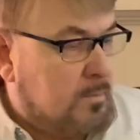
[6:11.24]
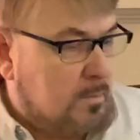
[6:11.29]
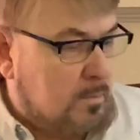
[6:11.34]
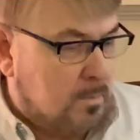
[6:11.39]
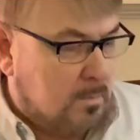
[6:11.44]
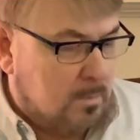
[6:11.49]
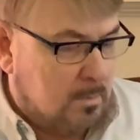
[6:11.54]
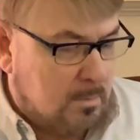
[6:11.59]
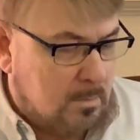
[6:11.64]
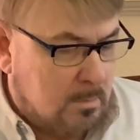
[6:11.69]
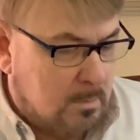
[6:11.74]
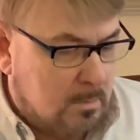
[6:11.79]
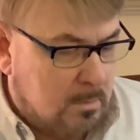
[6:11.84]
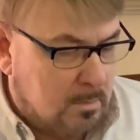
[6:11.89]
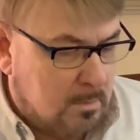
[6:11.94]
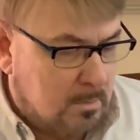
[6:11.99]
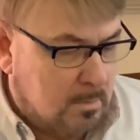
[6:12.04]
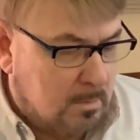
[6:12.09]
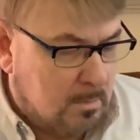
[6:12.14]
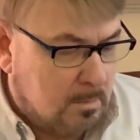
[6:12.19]

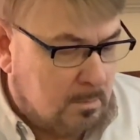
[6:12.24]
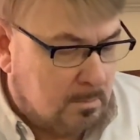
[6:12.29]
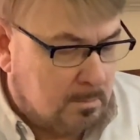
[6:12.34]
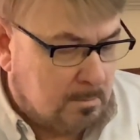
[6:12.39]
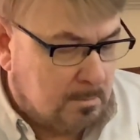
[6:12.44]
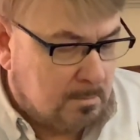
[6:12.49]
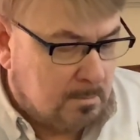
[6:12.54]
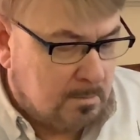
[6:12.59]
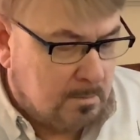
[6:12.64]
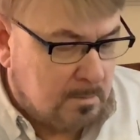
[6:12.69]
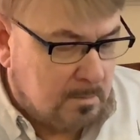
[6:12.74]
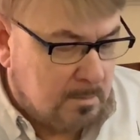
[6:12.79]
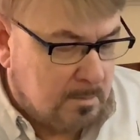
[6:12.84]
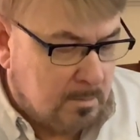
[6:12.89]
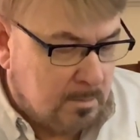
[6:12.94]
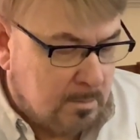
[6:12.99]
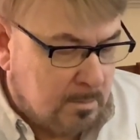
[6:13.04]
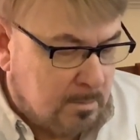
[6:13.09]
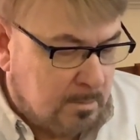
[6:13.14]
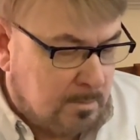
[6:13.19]

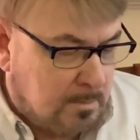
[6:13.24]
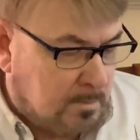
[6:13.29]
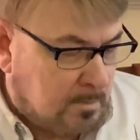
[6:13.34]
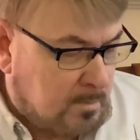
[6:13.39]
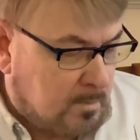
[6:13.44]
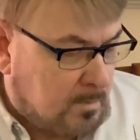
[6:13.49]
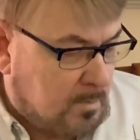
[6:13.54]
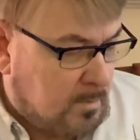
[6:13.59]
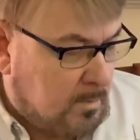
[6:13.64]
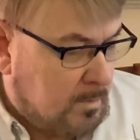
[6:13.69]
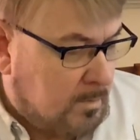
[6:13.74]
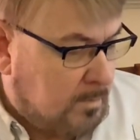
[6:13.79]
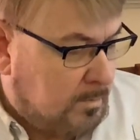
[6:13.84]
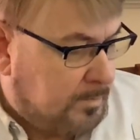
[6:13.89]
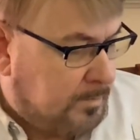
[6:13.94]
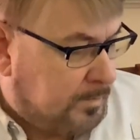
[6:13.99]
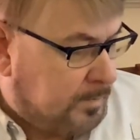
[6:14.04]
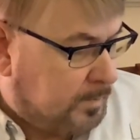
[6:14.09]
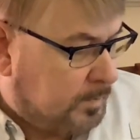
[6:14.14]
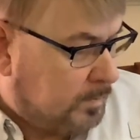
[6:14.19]

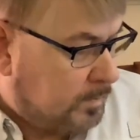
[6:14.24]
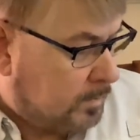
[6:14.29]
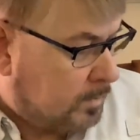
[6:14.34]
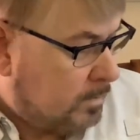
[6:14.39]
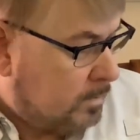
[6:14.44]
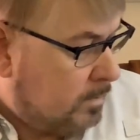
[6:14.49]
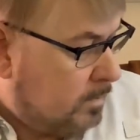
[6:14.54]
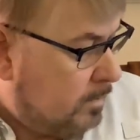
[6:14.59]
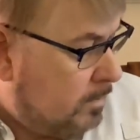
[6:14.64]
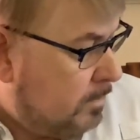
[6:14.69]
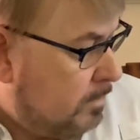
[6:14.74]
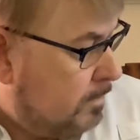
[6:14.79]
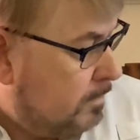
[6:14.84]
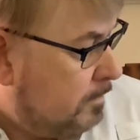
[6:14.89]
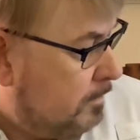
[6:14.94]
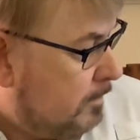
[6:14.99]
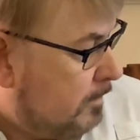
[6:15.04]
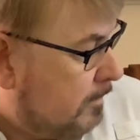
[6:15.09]
Nobody speaks.